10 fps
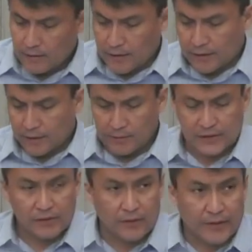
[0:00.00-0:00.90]
Thank you,
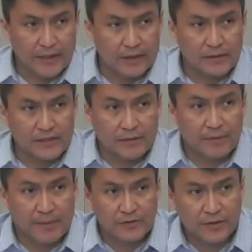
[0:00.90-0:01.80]
Mr. Loing.
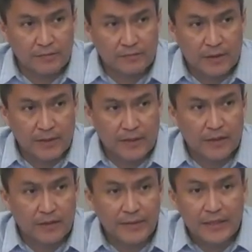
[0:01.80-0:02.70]
Supplementary, Emily and
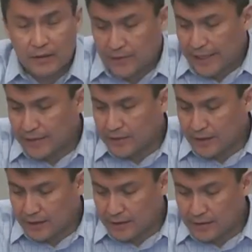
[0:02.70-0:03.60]
Rockaby? Okay,
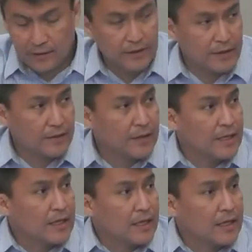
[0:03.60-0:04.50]
nothing there.
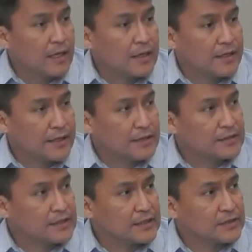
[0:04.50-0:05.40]
Nothing
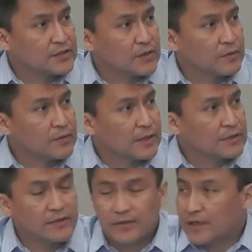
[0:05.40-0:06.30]
else.
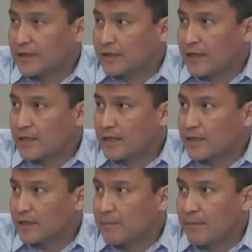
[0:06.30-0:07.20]
Do any
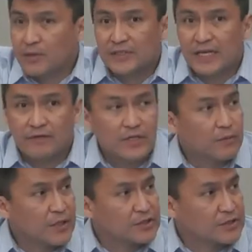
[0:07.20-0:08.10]
other members have any
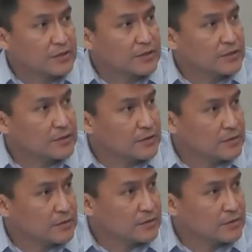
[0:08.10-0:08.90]
questions?